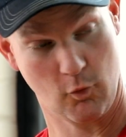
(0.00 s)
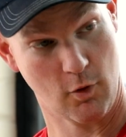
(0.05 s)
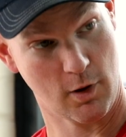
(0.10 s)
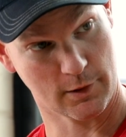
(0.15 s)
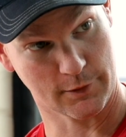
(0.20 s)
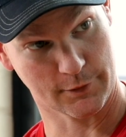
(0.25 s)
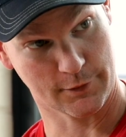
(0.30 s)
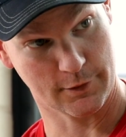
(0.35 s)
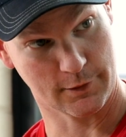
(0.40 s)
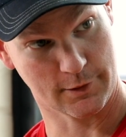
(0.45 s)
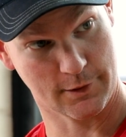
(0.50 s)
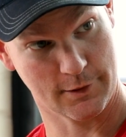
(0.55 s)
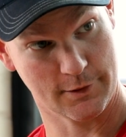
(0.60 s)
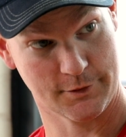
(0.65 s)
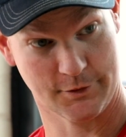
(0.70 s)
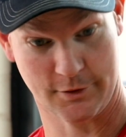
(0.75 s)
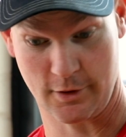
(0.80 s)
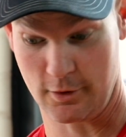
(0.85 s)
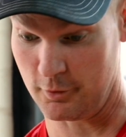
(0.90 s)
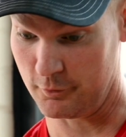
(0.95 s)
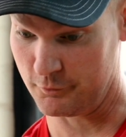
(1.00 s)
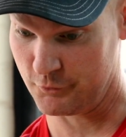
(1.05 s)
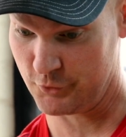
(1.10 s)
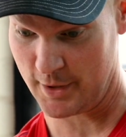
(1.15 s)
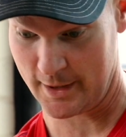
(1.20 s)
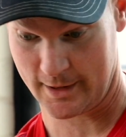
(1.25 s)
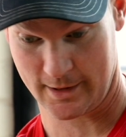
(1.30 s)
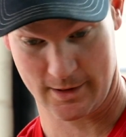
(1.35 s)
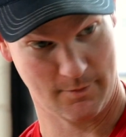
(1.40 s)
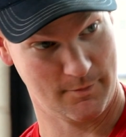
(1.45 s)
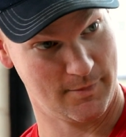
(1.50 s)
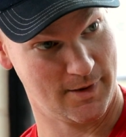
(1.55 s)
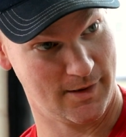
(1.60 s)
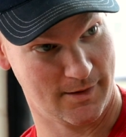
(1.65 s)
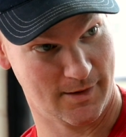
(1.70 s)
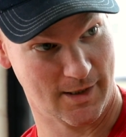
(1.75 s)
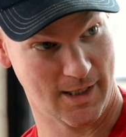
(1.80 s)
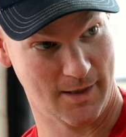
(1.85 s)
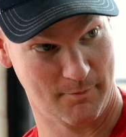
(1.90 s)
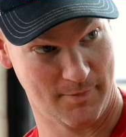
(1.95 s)
a water cooker, so checking
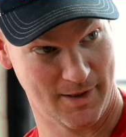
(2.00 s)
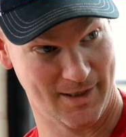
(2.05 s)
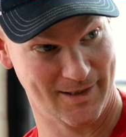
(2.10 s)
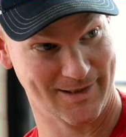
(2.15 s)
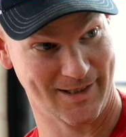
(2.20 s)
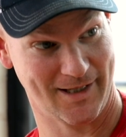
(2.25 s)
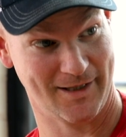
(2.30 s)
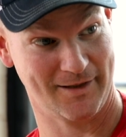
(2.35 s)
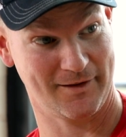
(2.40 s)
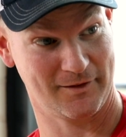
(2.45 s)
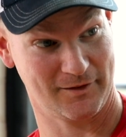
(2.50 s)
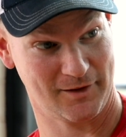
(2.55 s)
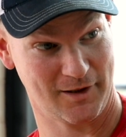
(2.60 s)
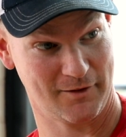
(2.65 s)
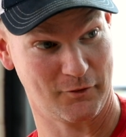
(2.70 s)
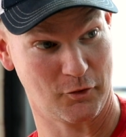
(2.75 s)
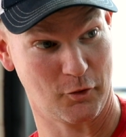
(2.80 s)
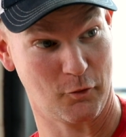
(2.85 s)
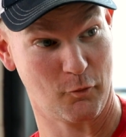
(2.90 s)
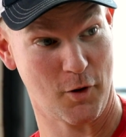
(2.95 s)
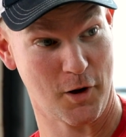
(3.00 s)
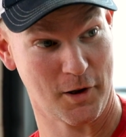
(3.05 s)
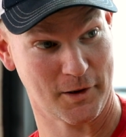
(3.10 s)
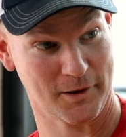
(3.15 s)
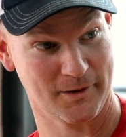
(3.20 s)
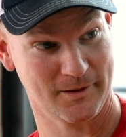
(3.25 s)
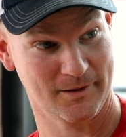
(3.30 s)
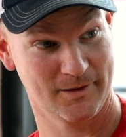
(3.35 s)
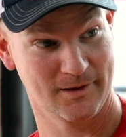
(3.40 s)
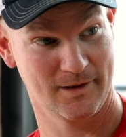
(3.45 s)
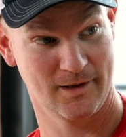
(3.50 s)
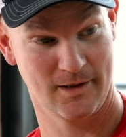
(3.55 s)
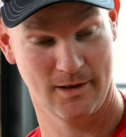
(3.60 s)
and maintaining the level of water.